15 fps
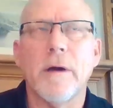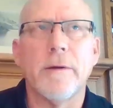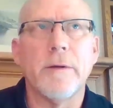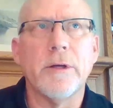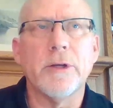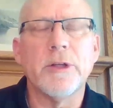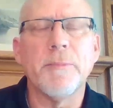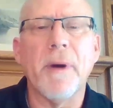No,
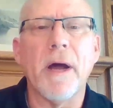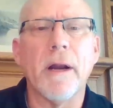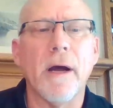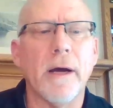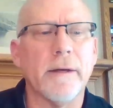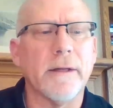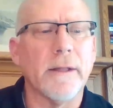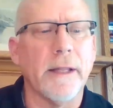you're spot
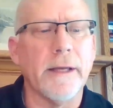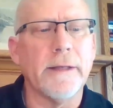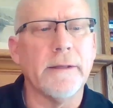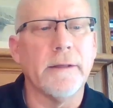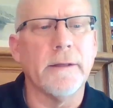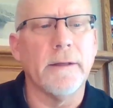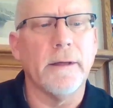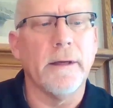on,
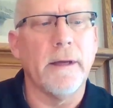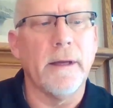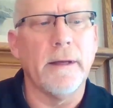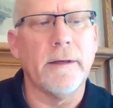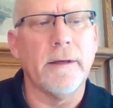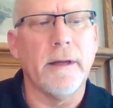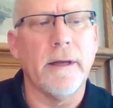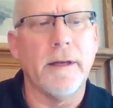Clayton.
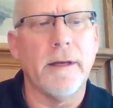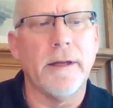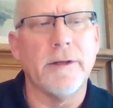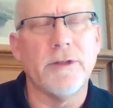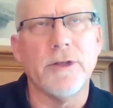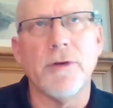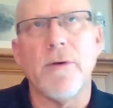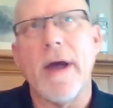And and
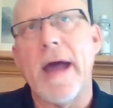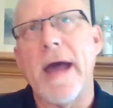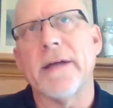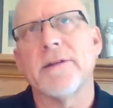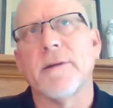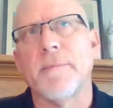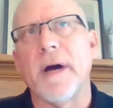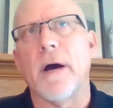as you
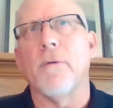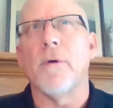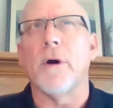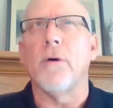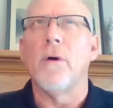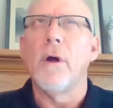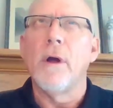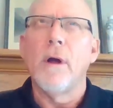asked about,
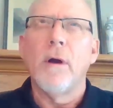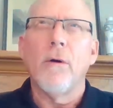well,